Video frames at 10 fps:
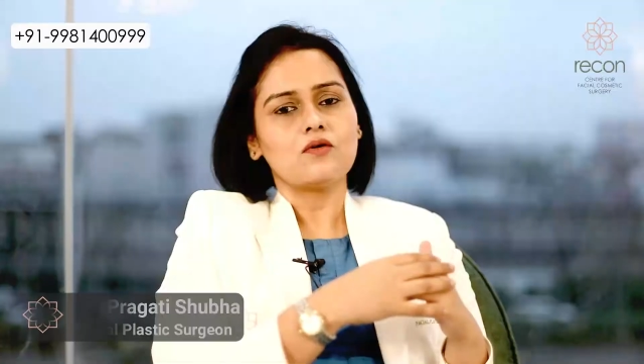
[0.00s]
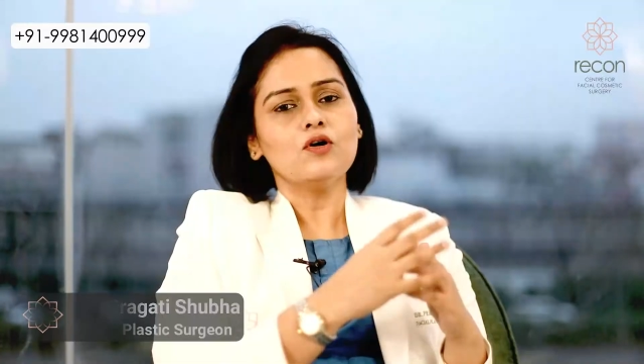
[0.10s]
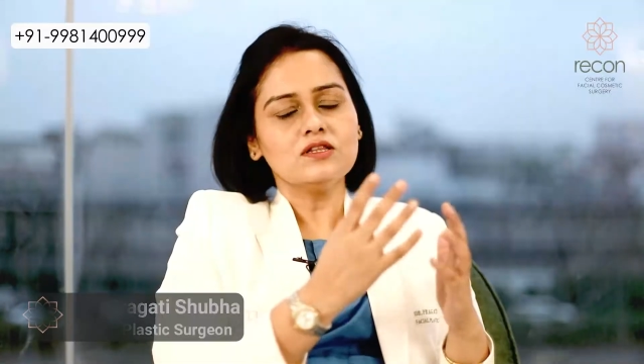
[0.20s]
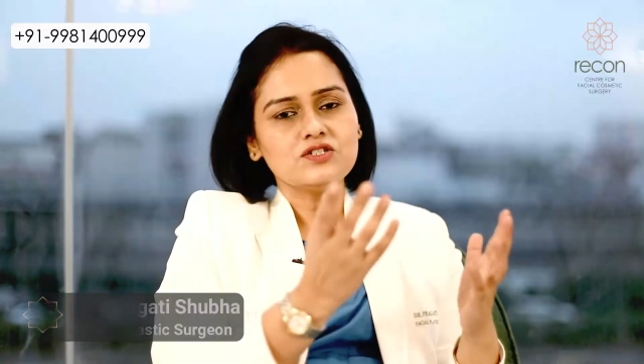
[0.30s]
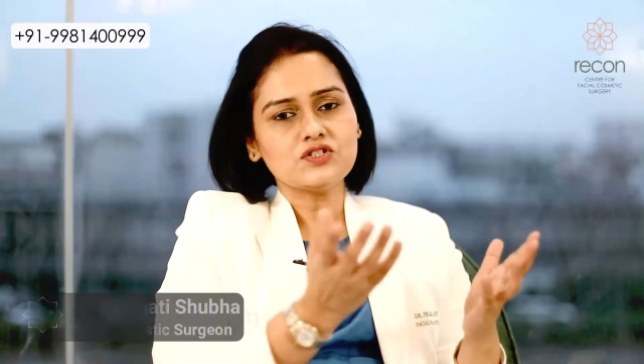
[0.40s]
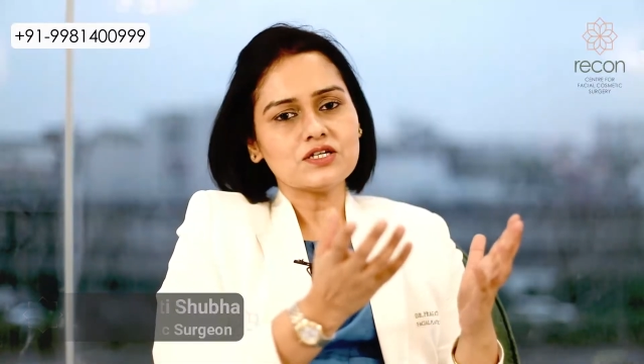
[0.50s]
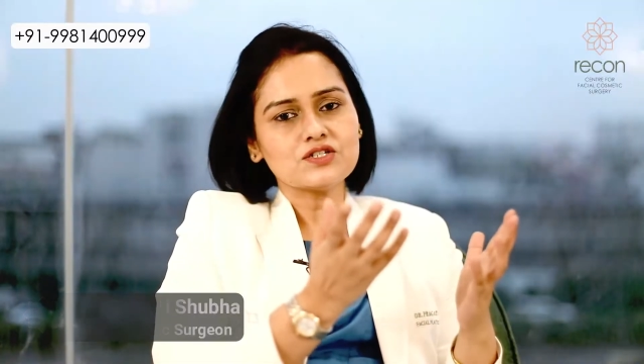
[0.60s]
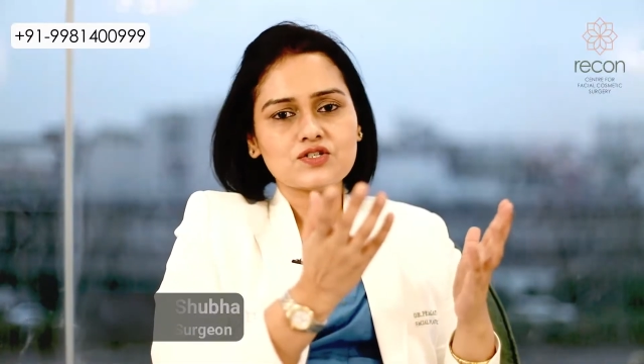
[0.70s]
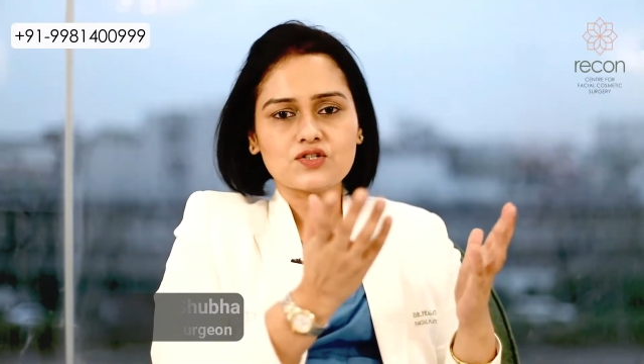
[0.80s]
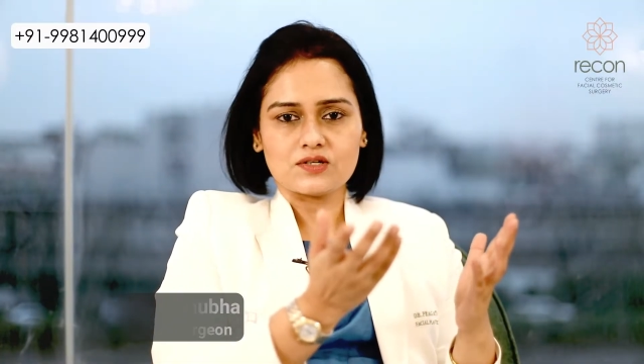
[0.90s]
All these
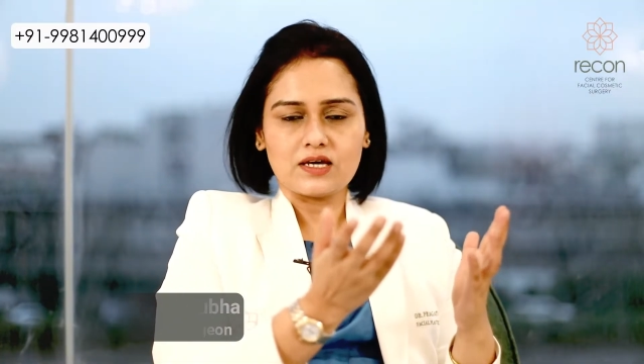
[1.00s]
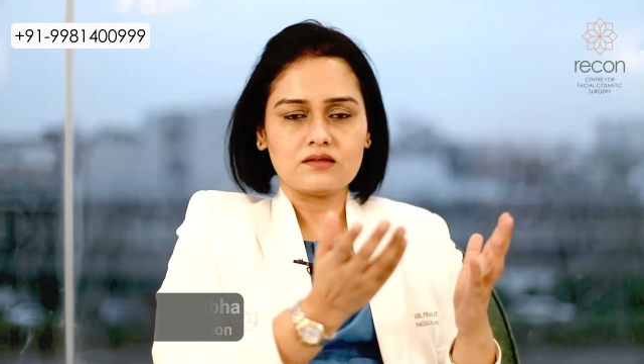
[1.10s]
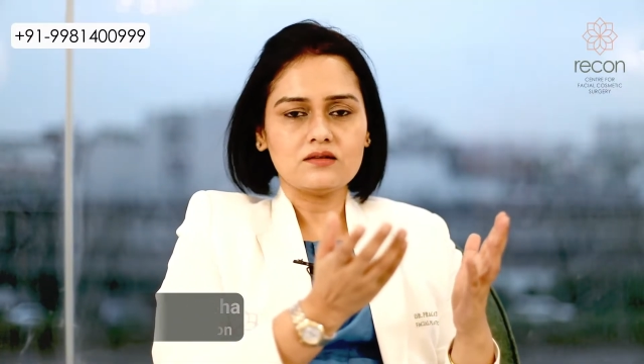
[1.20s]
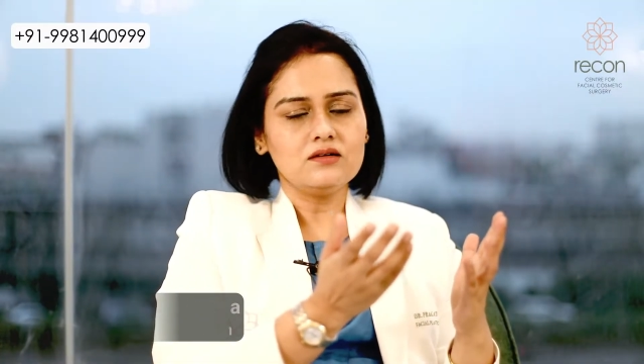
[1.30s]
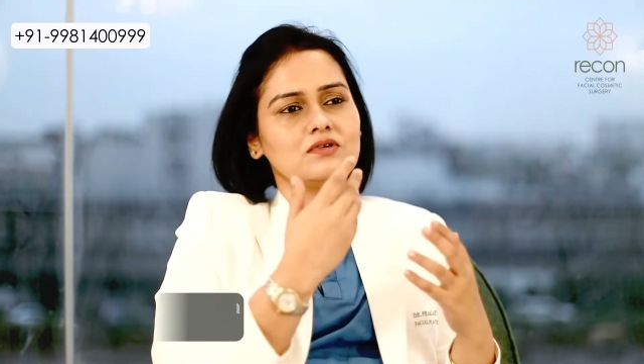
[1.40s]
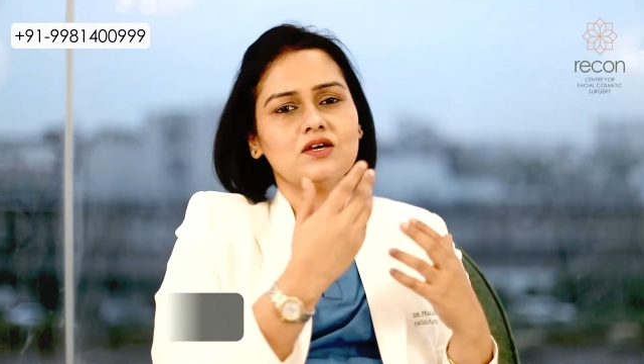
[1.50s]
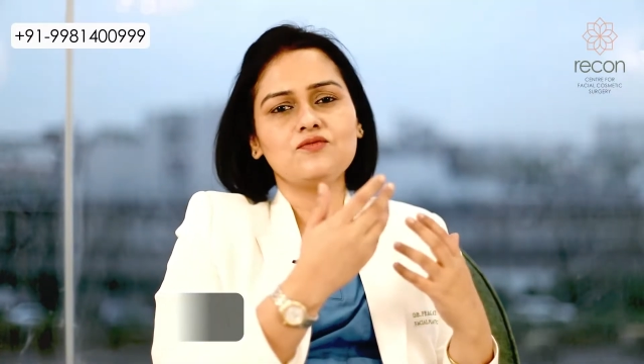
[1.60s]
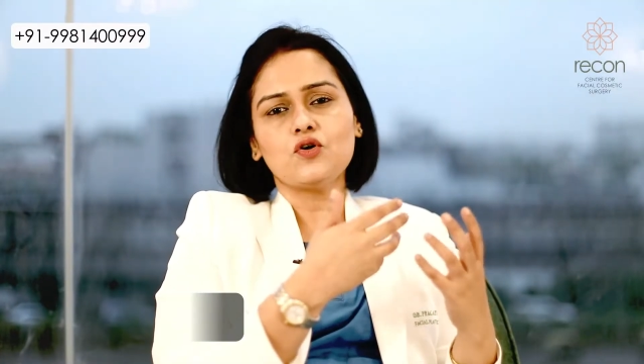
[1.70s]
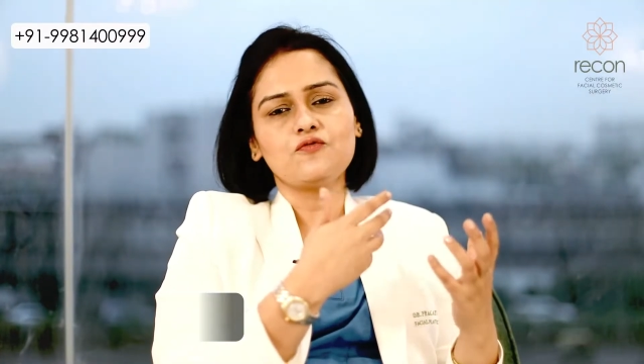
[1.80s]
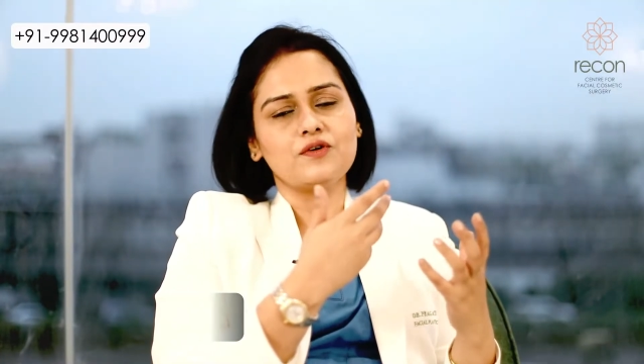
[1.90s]
changes together give
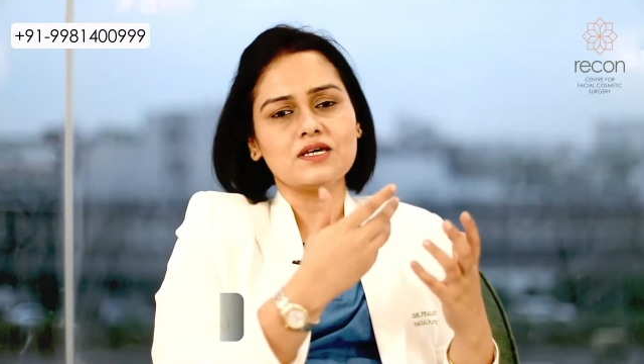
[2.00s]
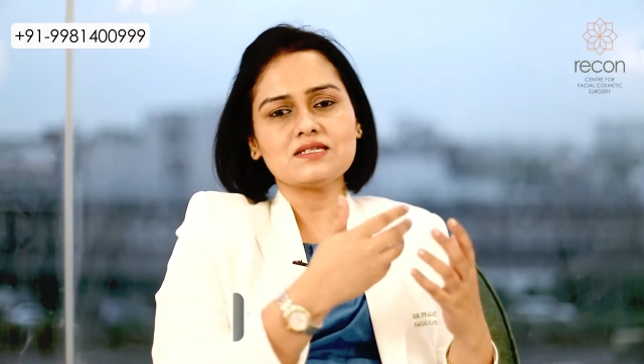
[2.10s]
your face